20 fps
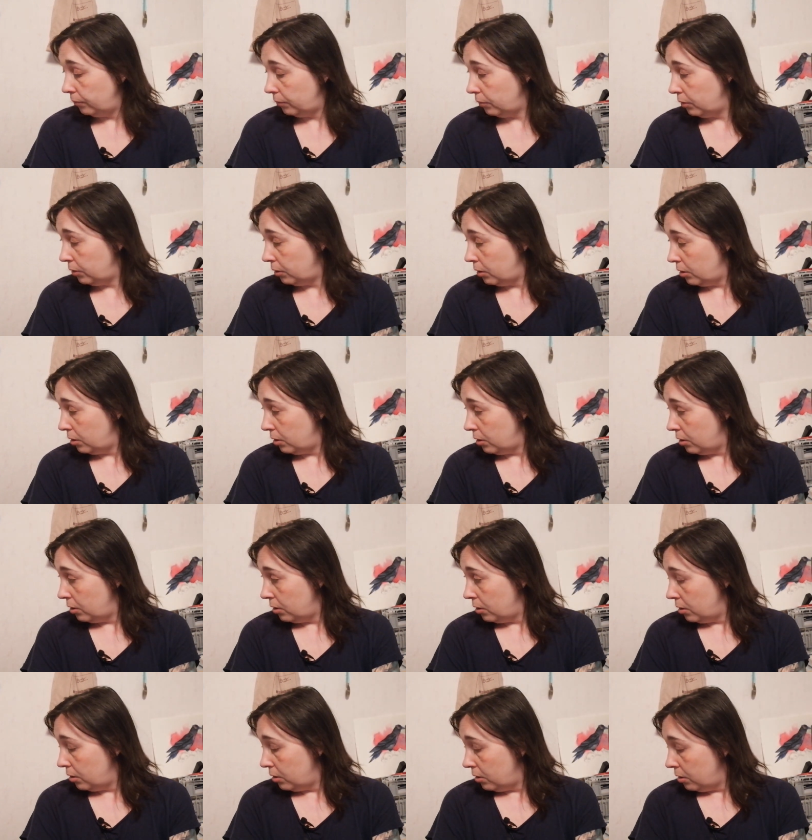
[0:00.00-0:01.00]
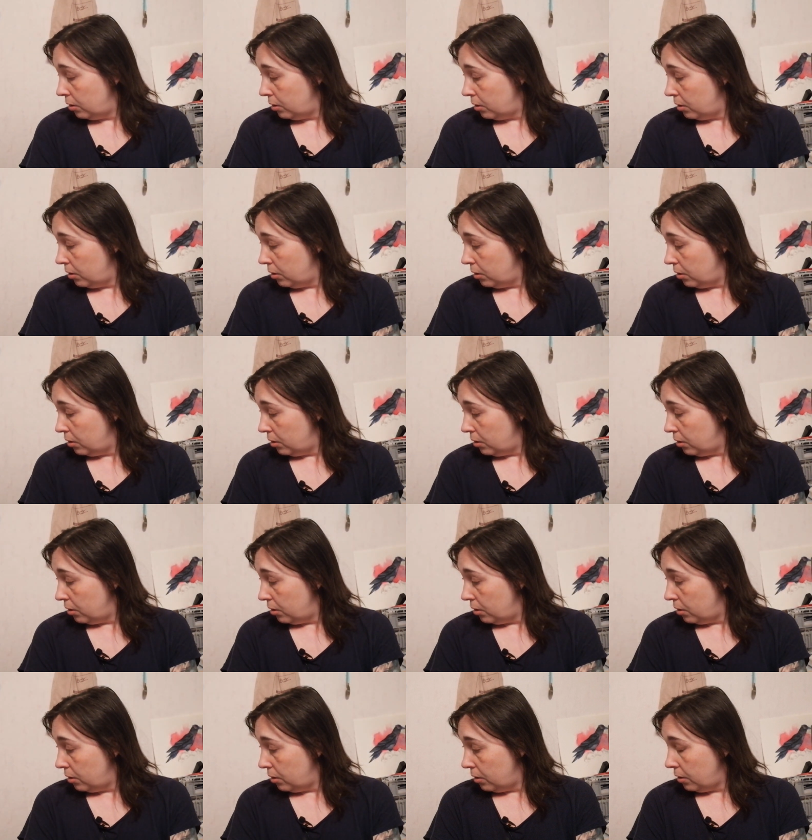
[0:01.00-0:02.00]

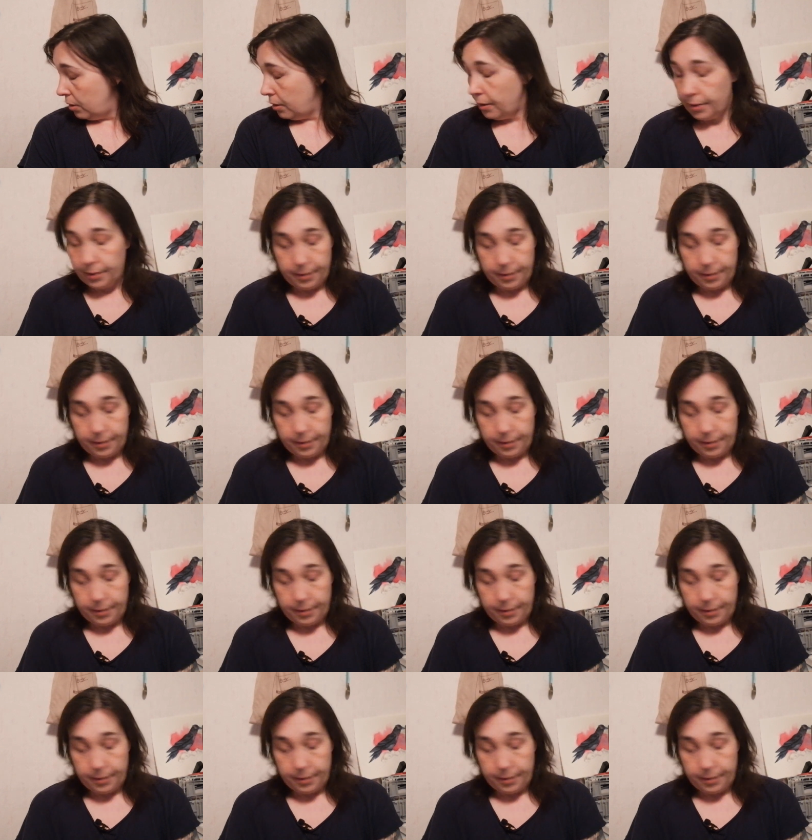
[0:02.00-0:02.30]
(silence)